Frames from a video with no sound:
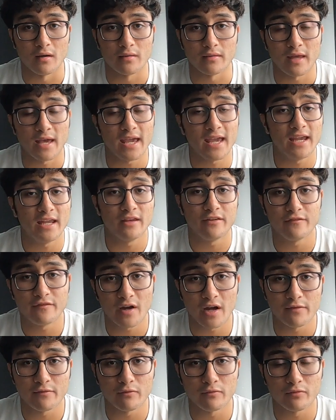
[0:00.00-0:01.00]
That
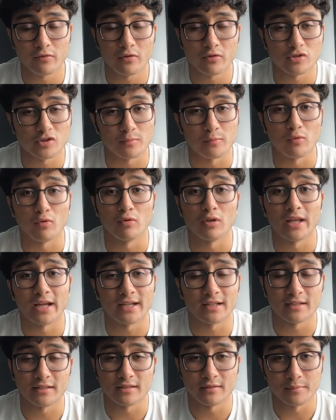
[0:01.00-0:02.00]
85 overall is more
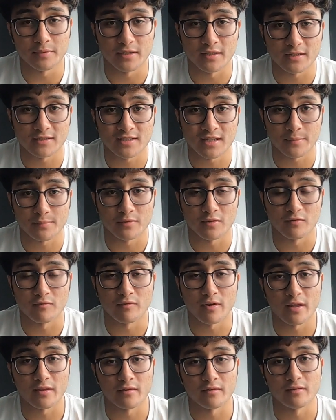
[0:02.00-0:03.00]
likely to be accepted
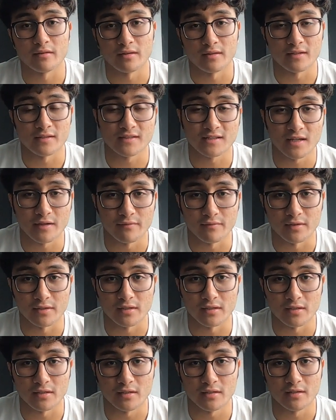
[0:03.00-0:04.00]
rather than the
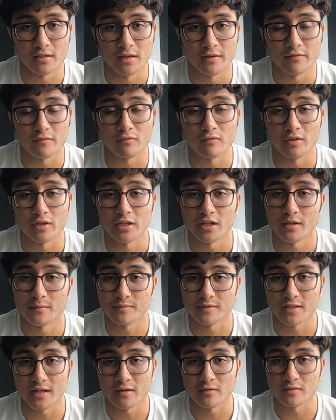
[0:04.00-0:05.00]
70, if it really
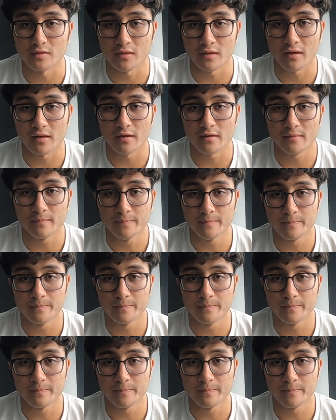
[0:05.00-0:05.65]
comes down to that.